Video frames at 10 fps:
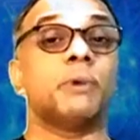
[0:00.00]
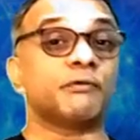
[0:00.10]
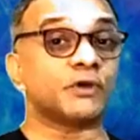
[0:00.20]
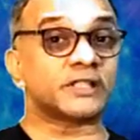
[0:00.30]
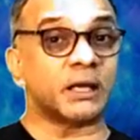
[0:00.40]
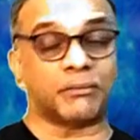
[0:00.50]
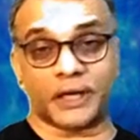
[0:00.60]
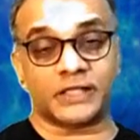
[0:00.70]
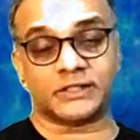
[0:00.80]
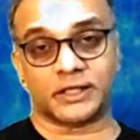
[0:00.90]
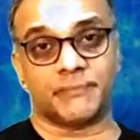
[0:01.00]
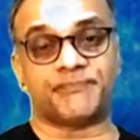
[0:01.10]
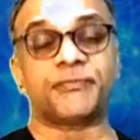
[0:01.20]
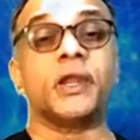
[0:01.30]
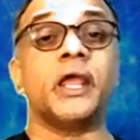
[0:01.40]
But for some
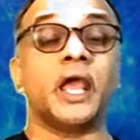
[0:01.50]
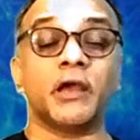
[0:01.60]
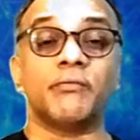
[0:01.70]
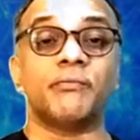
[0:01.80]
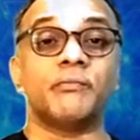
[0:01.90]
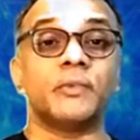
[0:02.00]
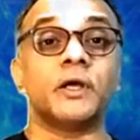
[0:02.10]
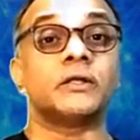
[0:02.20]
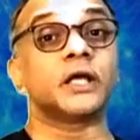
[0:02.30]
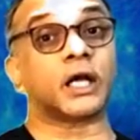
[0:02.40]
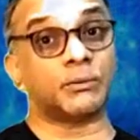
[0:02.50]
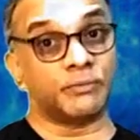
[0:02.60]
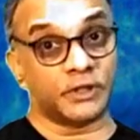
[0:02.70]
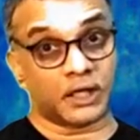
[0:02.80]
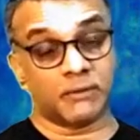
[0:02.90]
reason, if
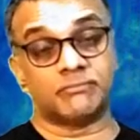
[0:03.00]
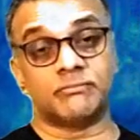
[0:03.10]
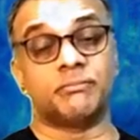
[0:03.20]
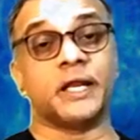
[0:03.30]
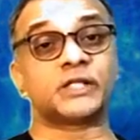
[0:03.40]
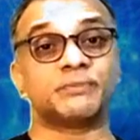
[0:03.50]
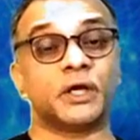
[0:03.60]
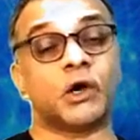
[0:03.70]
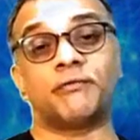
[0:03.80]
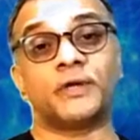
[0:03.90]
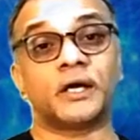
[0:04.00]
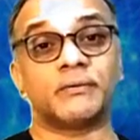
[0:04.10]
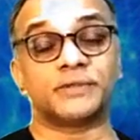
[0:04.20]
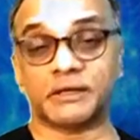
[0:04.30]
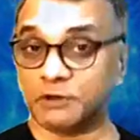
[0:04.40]
the placement of
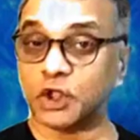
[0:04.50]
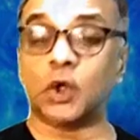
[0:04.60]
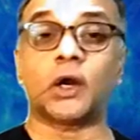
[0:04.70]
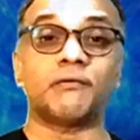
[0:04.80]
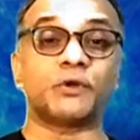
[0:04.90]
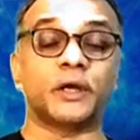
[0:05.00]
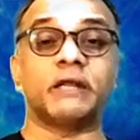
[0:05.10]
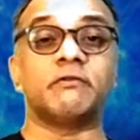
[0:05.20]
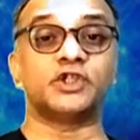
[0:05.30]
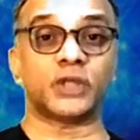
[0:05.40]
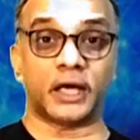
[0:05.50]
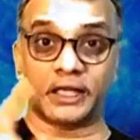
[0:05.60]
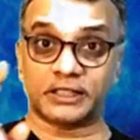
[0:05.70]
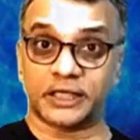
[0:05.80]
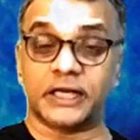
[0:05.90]
the seventh lord of your D1 chart
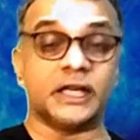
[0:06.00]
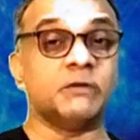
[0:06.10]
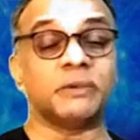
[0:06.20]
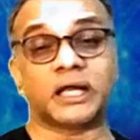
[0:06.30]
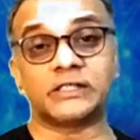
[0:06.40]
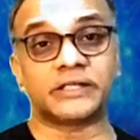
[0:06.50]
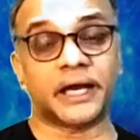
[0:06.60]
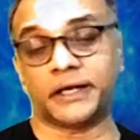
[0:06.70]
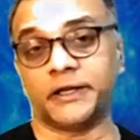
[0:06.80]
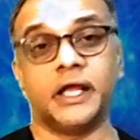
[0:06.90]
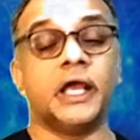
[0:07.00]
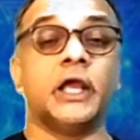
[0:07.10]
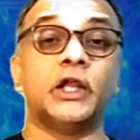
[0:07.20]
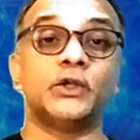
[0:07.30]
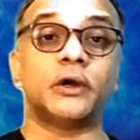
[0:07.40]
is in an inimical sign
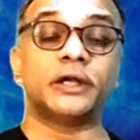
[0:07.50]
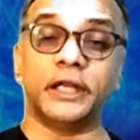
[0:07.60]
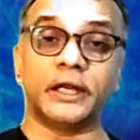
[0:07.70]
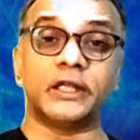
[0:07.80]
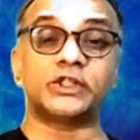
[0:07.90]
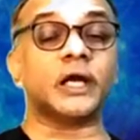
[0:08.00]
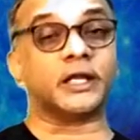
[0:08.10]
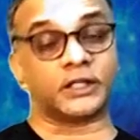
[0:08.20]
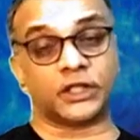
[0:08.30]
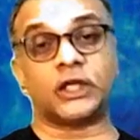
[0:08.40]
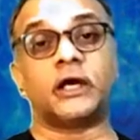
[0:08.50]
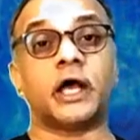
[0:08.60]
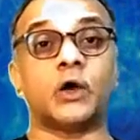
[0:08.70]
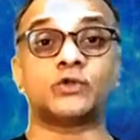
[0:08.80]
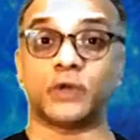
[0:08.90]
in your D9 chart in the
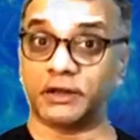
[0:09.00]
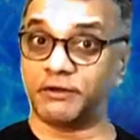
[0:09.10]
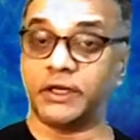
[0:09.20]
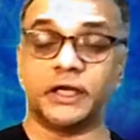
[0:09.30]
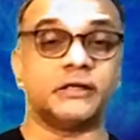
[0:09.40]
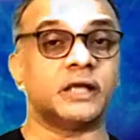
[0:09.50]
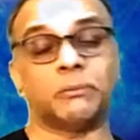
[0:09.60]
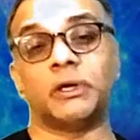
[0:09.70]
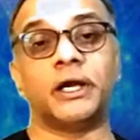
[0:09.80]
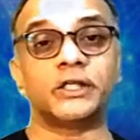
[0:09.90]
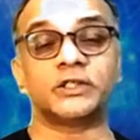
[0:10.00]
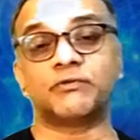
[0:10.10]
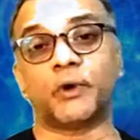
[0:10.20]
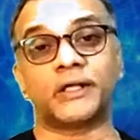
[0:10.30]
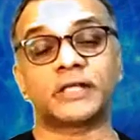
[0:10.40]
third house, or even a
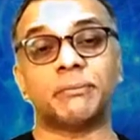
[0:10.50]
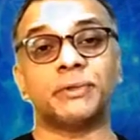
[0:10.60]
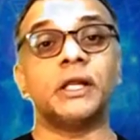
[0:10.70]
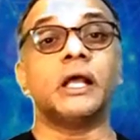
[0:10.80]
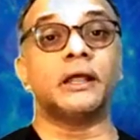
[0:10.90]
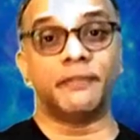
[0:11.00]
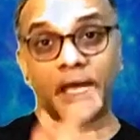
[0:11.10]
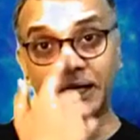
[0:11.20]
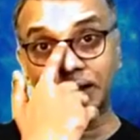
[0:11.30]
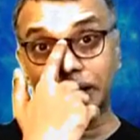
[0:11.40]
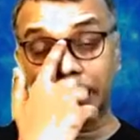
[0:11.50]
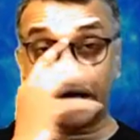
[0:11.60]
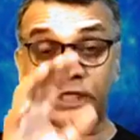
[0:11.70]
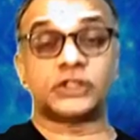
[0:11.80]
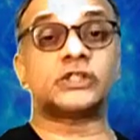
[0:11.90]
debilitation for example, then the
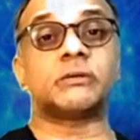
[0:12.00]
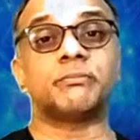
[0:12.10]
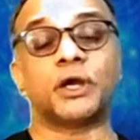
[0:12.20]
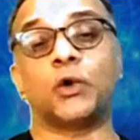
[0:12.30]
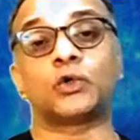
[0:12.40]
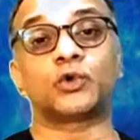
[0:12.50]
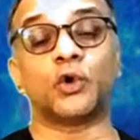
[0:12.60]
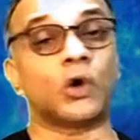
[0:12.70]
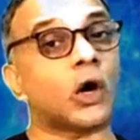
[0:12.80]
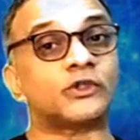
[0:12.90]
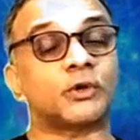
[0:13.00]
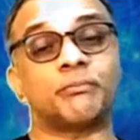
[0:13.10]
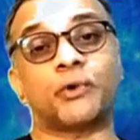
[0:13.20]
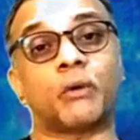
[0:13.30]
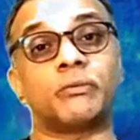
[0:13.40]
relationship may go through lots
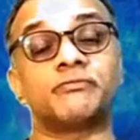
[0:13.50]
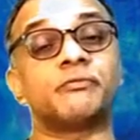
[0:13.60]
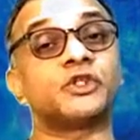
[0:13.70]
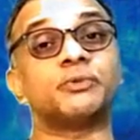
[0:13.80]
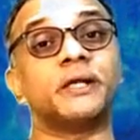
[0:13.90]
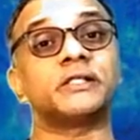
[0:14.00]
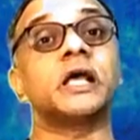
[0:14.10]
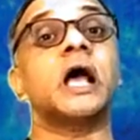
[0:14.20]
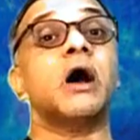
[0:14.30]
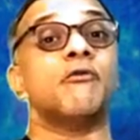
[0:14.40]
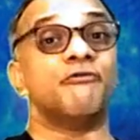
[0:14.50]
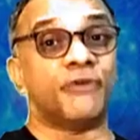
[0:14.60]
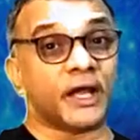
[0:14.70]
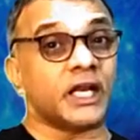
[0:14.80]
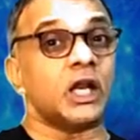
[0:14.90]
of problems, which means
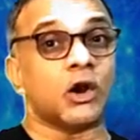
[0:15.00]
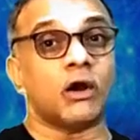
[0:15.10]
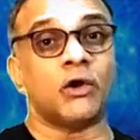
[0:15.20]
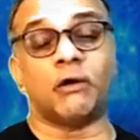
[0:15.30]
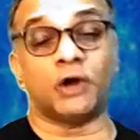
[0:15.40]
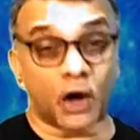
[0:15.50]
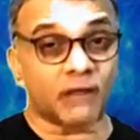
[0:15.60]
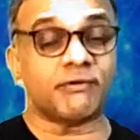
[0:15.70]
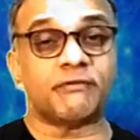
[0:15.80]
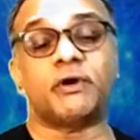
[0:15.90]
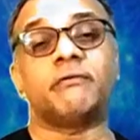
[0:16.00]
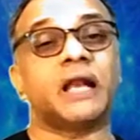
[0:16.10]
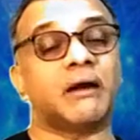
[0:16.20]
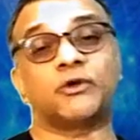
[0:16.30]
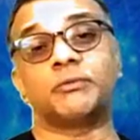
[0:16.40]
lot of effort
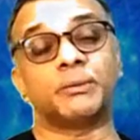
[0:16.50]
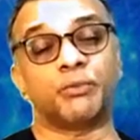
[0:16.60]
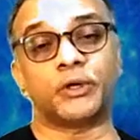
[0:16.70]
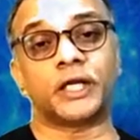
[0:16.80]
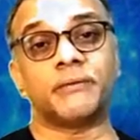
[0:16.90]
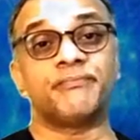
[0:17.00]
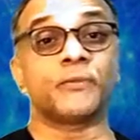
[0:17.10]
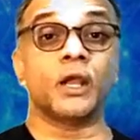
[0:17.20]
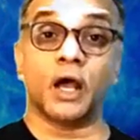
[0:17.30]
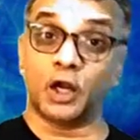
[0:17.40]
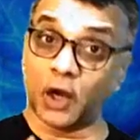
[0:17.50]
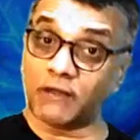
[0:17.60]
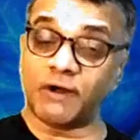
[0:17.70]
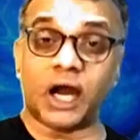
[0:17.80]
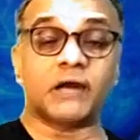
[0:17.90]
will have to be put in,
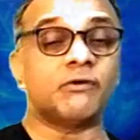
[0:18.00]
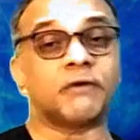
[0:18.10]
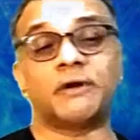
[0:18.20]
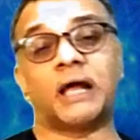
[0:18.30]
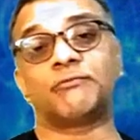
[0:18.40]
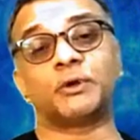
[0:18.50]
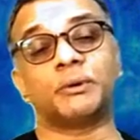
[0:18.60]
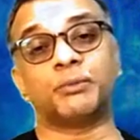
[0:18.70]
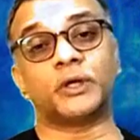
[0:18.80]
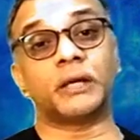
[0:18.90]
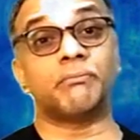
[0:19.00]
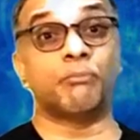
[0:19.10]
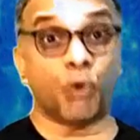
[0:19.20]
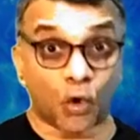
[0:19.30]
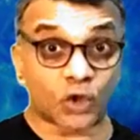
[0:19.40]
lot of hard work will have to be put in
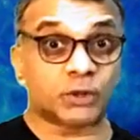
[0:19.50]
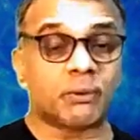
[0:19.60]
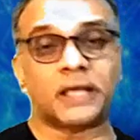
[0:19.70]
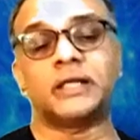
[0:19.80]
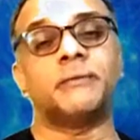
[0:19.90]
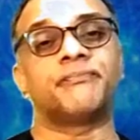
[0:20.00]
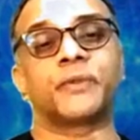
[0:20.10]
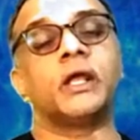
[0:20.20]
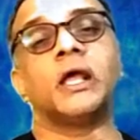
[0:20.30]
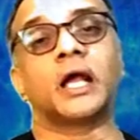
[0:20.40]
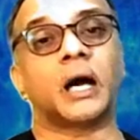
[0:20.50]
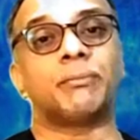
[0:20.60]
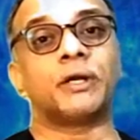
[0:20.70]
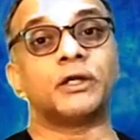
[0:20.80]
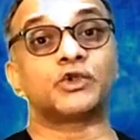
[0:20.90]
both by the
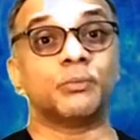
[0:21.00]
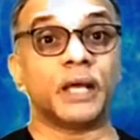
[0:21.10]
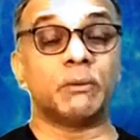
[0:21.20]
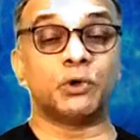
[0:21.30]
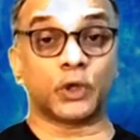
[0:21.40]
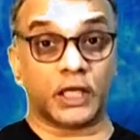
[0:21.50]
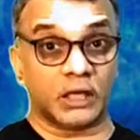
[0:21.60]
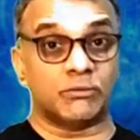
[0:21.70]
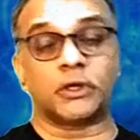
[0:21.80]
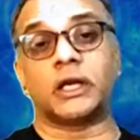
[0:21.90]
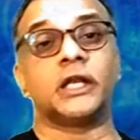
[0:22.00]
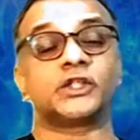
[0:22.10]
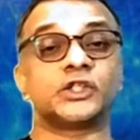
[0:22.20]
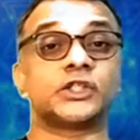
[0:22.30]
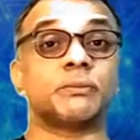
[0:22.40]
couple to be able to keep the
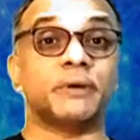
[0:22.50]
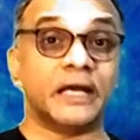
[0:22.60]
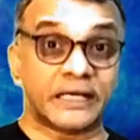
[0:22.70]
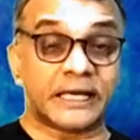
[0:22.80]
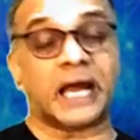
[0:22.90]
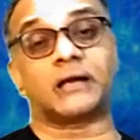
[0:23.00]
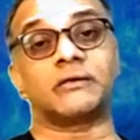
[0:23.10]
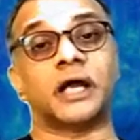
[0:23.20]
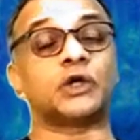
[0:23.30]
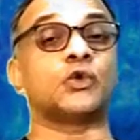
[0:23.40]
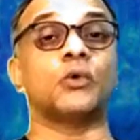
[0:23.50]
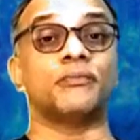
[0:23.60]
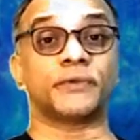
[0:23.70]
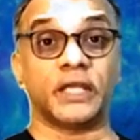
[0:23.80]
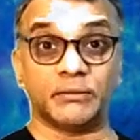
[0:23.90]
relationship intact and
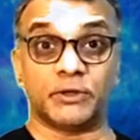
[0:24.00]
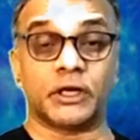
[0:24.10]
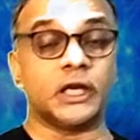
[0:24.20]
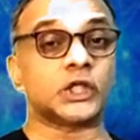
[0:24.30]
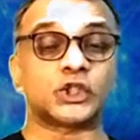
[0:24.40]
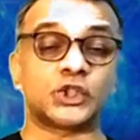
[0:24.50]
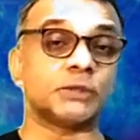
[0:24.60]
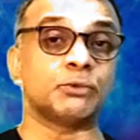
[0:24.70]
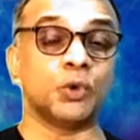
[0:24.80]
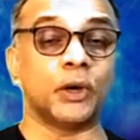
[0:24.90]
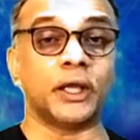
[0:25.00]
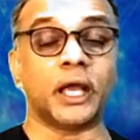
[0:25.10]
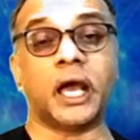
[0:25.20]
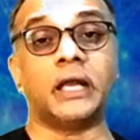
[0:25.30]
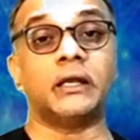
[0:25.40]
to keep the relationship
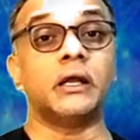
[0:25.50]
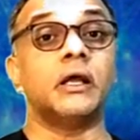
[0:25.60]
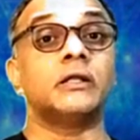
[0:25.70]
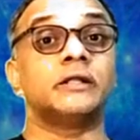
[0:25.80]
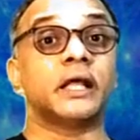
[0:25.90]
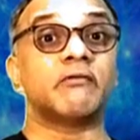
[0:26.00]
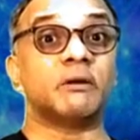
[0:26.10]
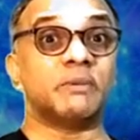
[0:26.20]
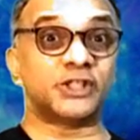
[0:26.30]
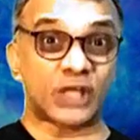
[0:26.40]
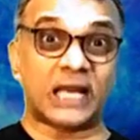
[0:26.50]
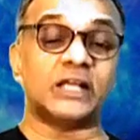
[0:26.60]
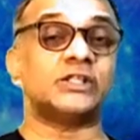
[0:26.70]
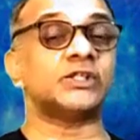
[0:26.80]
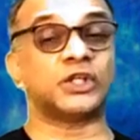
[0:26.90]
going. And there will be
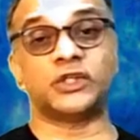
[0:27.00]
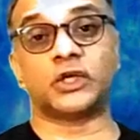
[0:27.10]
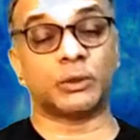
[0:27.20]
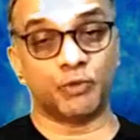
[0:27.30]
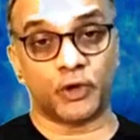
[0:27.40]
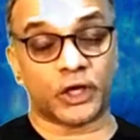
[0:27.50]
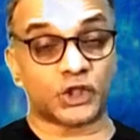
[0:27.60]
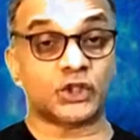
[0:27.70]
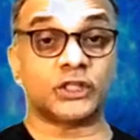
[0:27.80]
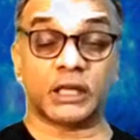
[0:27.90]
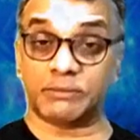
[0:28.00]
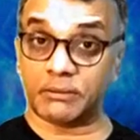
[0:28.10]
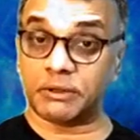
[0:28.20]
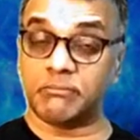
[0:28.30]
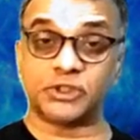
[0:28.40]
challenges in the communication, there
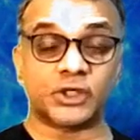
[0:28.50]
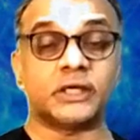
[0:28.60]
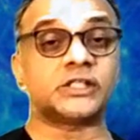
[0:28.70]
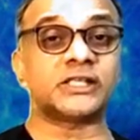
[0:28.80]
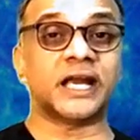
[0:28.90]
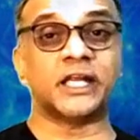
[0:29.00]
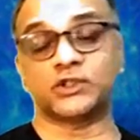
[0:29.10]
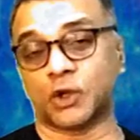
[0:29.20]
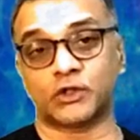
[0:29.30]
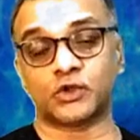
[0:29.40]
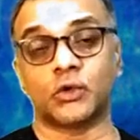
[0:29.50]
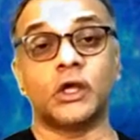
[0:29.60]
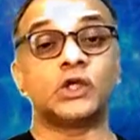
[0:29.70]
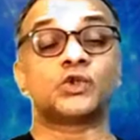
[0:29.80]
may be misunderstandings also.